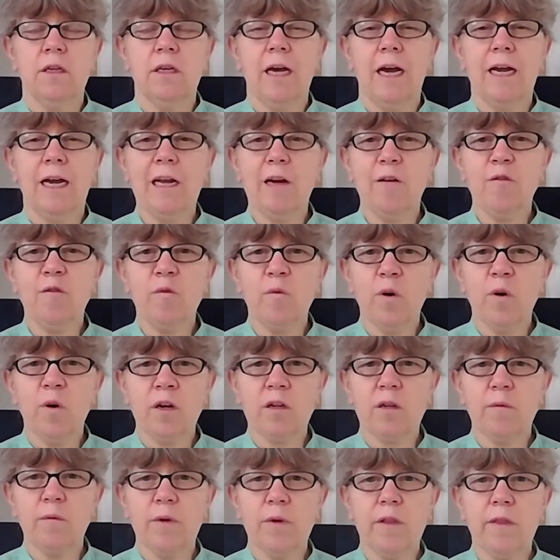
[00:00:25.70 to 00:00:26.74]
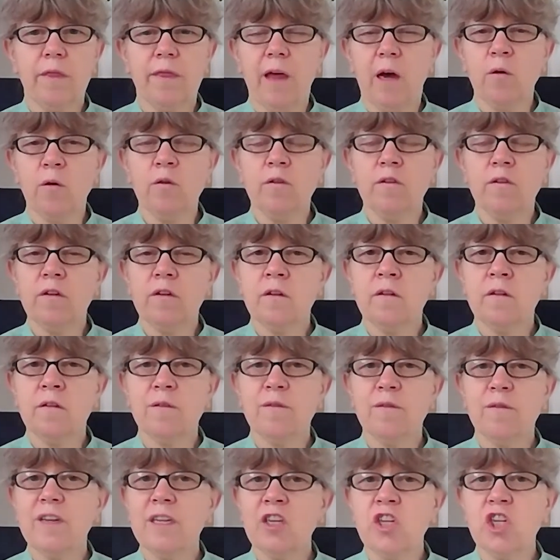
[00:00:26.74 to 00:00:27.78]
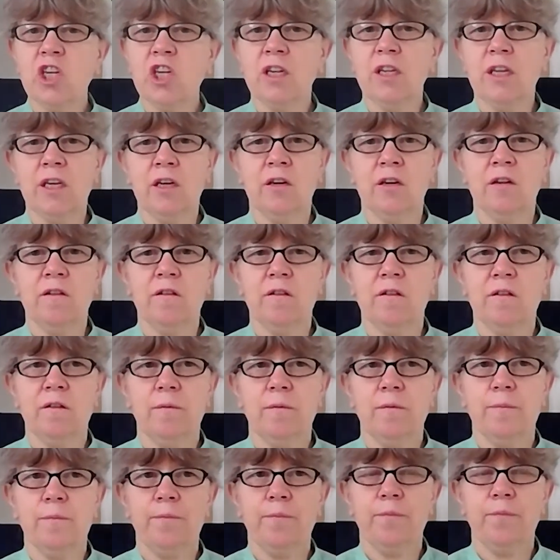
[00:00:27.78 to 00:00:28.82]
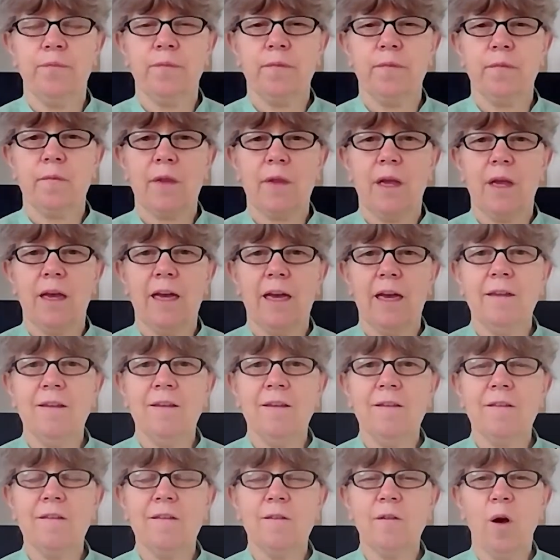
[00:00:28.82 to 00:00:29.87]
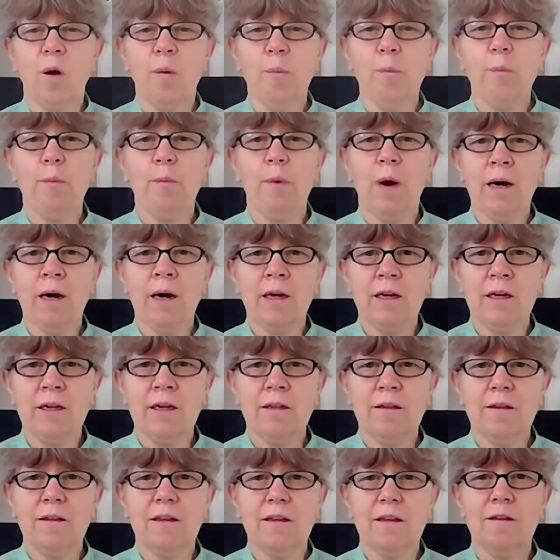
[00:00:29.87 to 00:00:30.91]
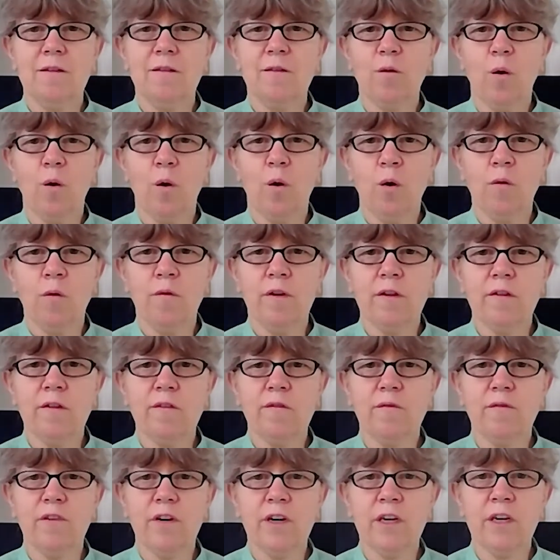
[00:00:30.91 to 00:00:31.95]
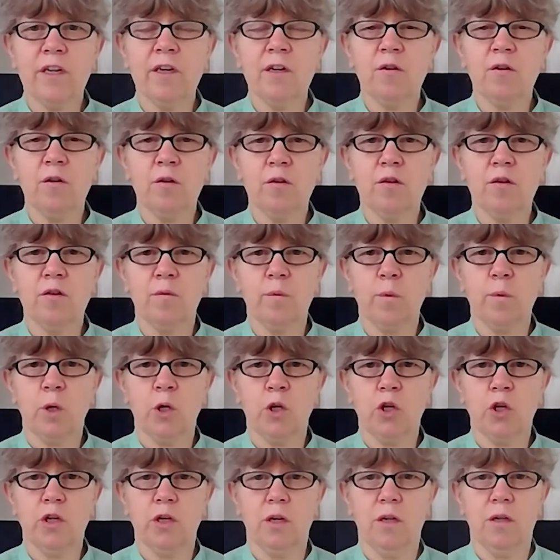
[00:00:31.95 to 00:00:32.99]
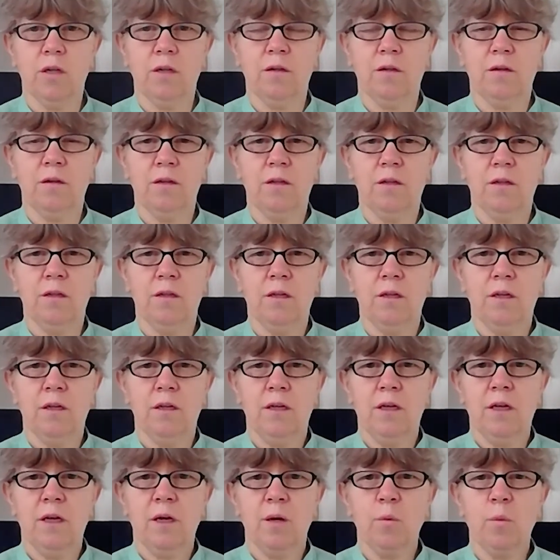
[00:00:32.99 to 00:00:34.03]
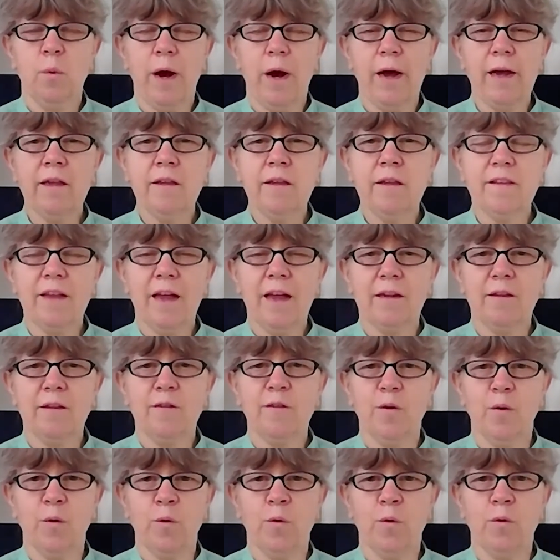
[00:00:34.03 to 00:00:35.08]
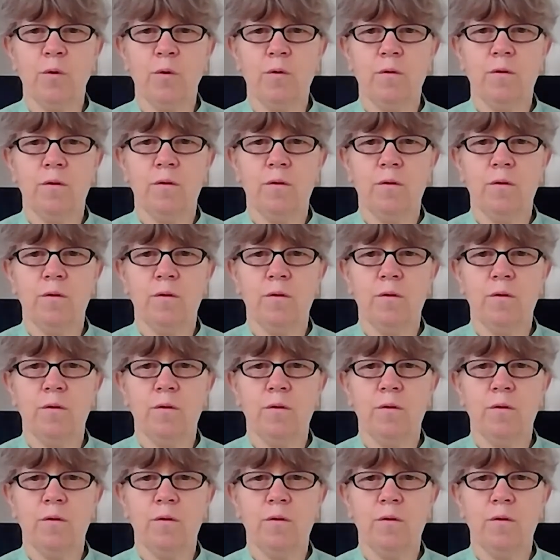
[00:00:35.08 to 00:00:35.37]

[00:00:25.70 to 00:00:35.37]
And I've worked with thousands of engineers. And this stock market is always very controversial. Why is that so?